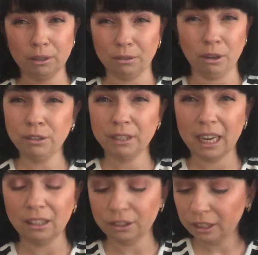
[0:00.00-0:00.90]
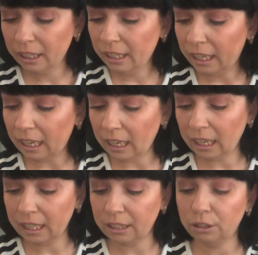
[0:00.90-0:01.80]
rose color.
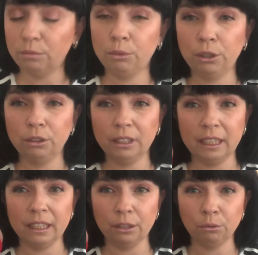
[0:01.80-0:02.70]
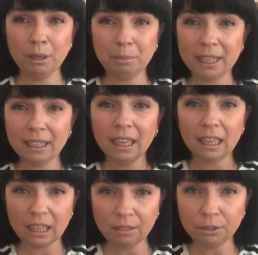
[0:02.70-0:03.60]
And we'll need a ribbon
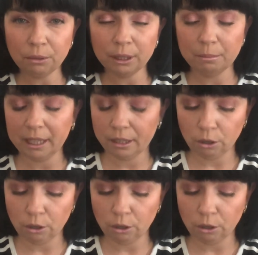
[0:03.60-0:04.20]
if you want to make a